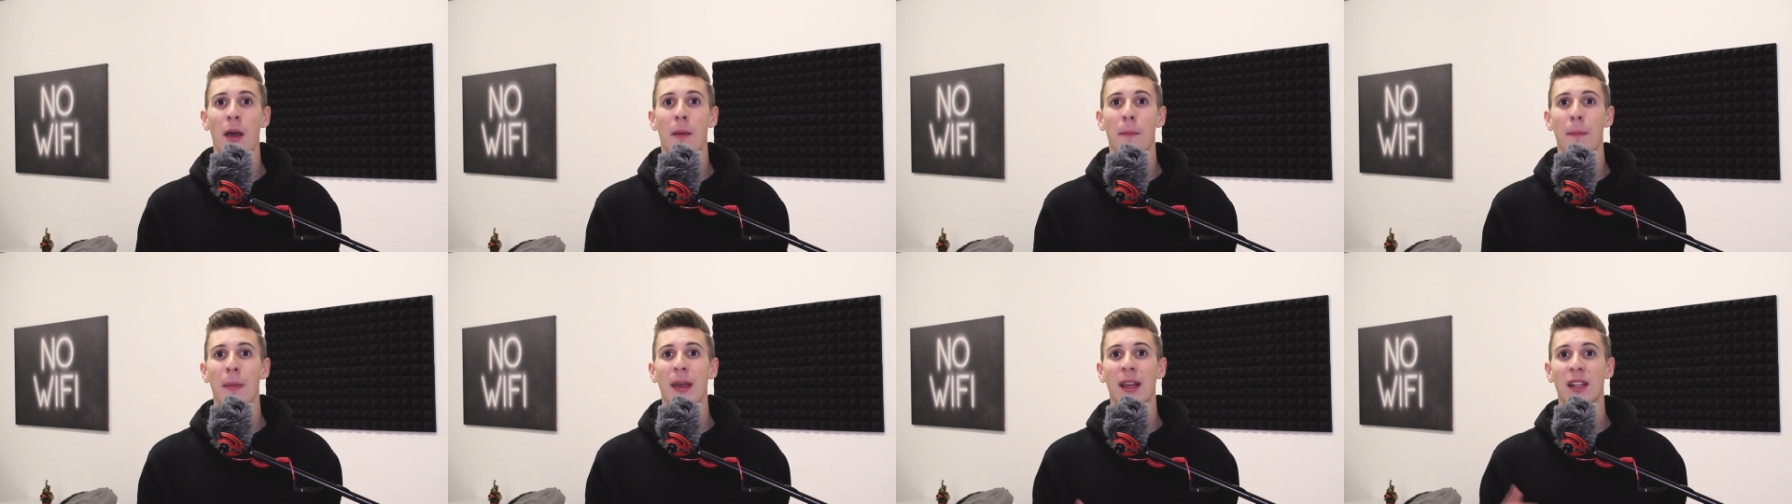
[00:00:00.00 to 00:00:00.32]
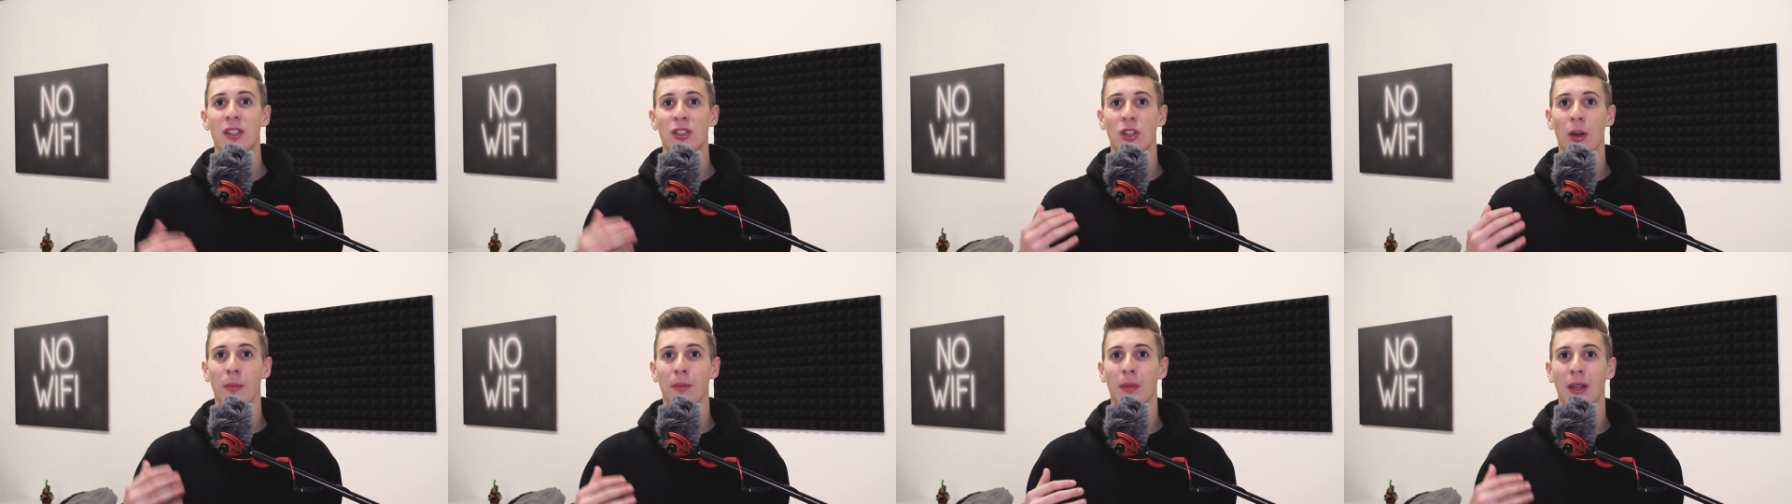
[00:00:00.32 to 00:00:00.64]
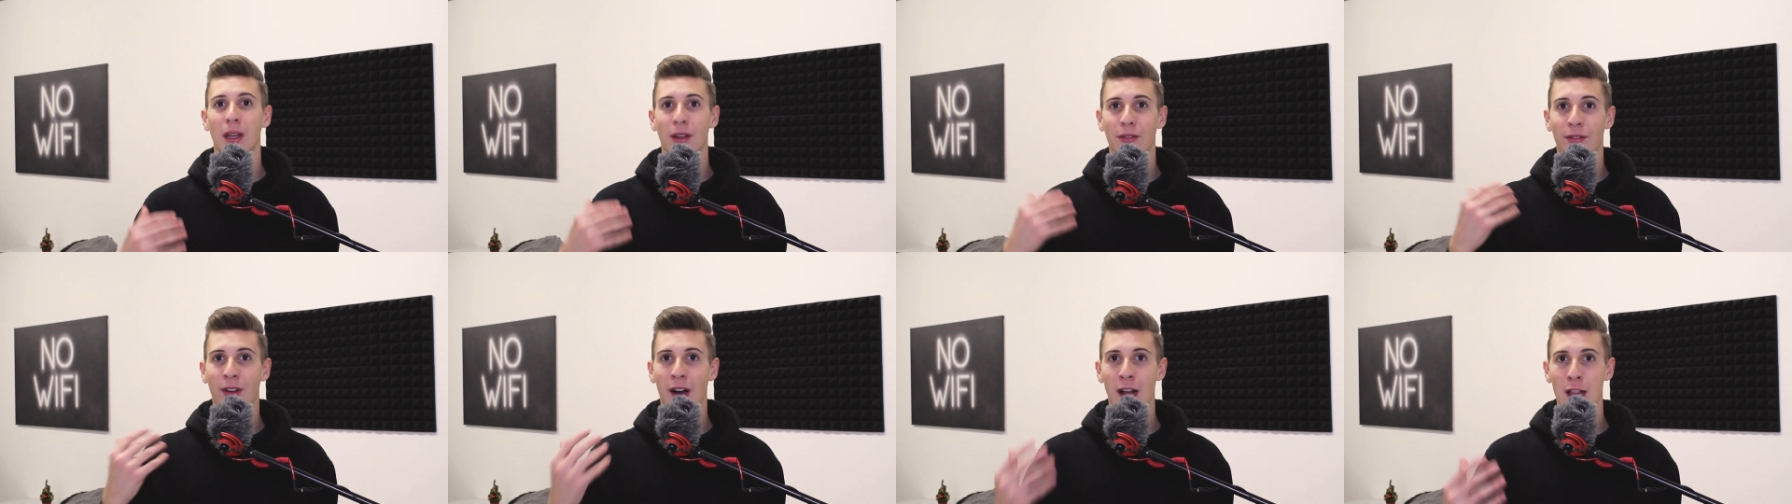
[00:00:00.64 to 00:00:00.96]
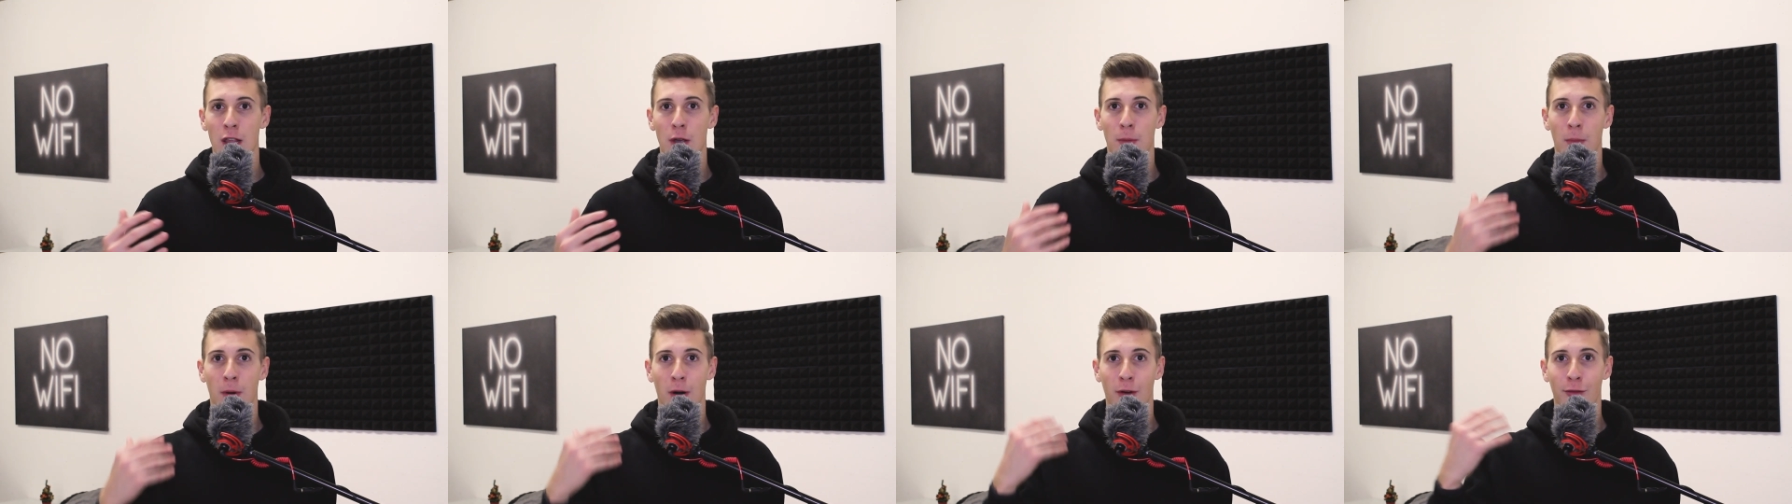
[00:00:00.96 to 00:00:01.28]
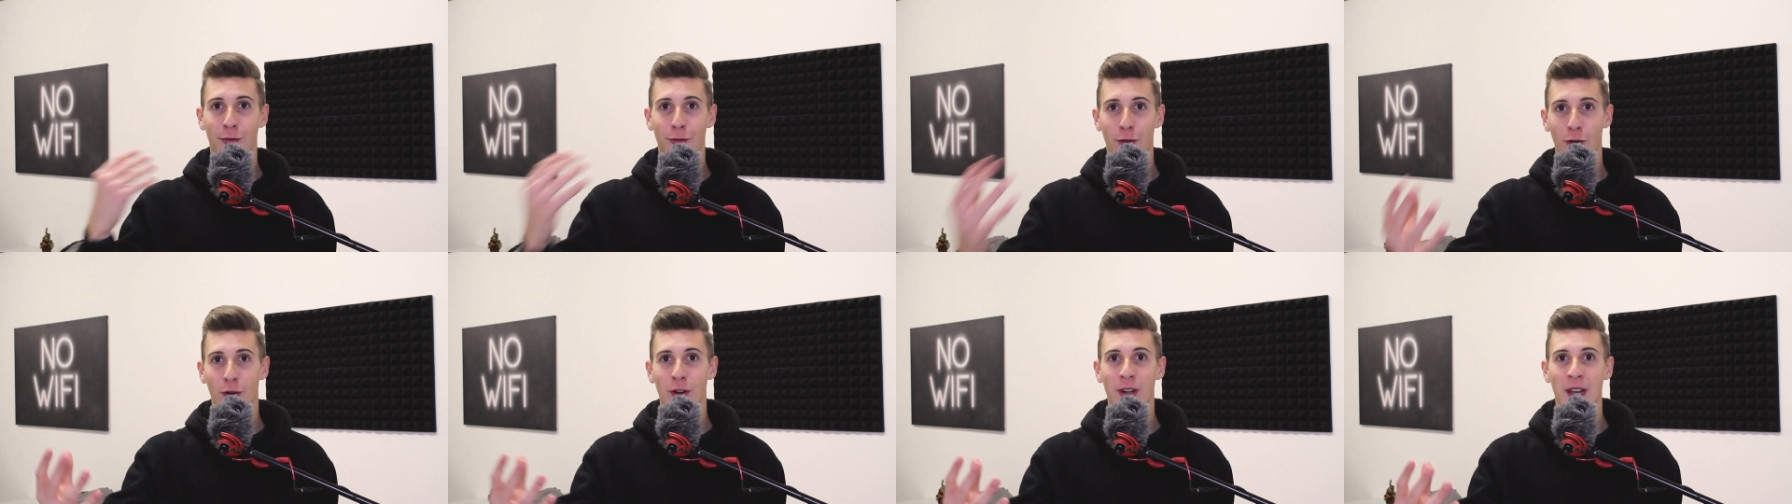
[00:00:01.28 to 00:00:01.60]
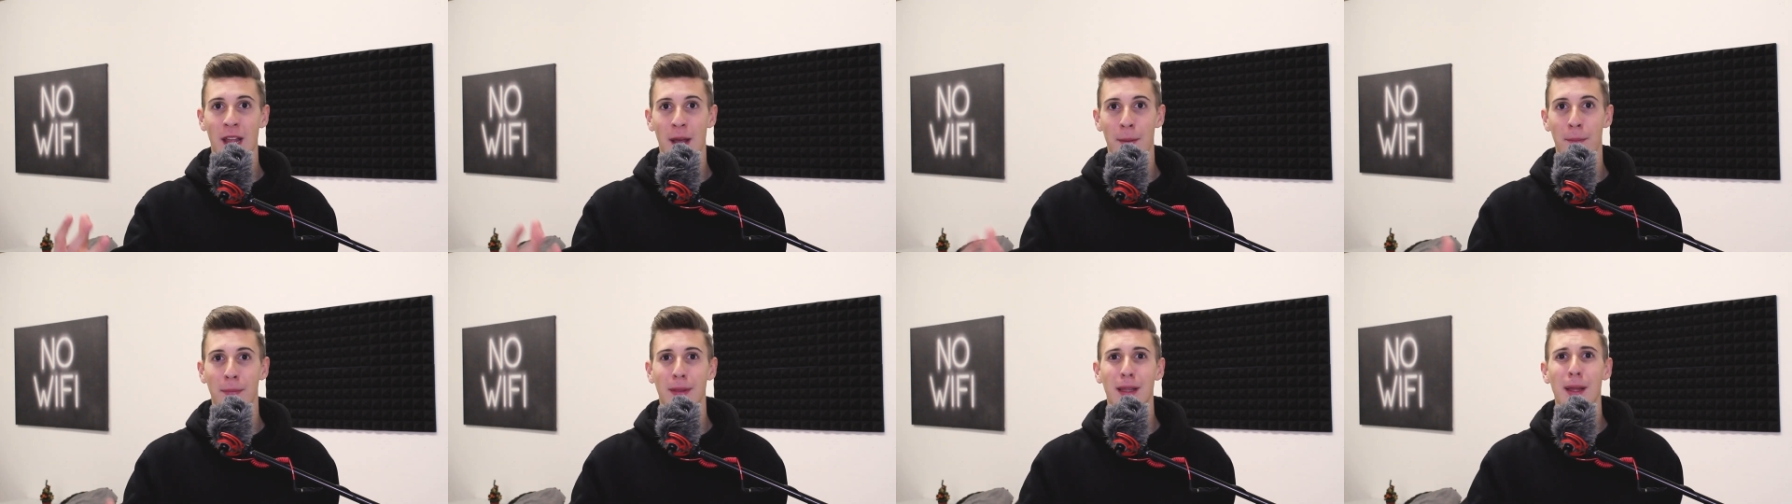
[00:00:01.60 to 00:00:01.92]
make something valuable for
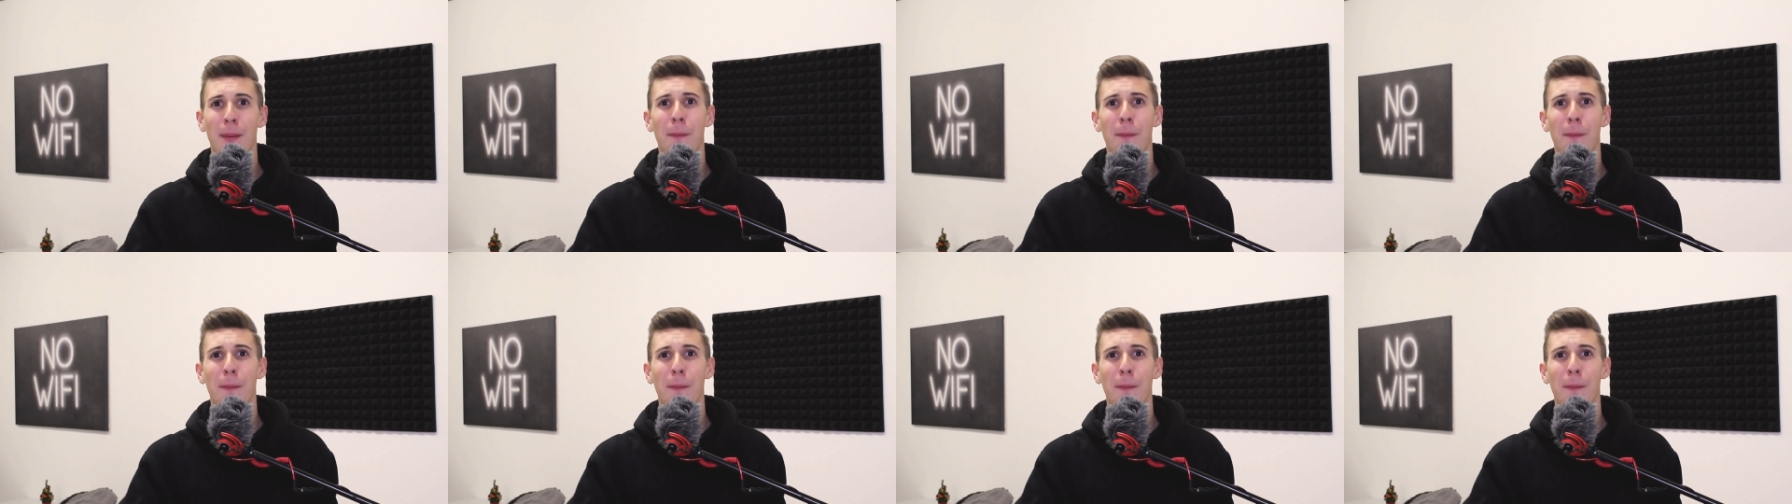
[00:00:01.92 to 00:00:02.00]
them,